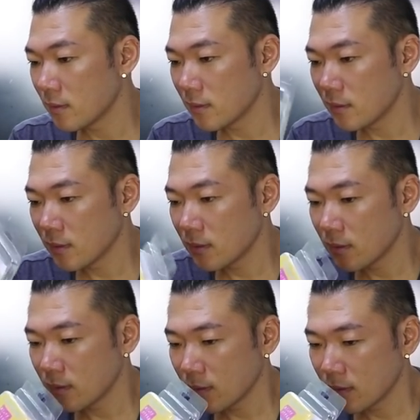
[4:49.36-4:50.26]

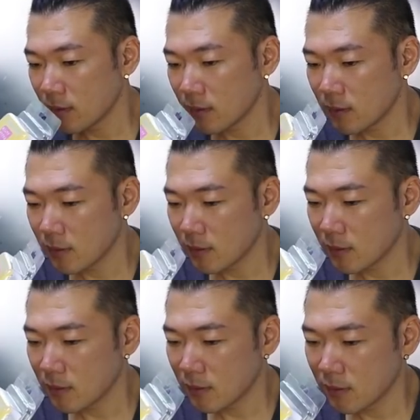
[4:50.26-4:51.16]

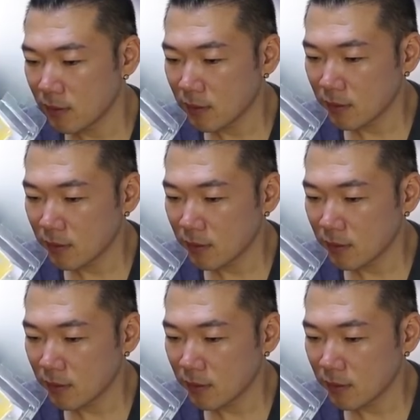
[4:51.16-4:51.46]
(silent)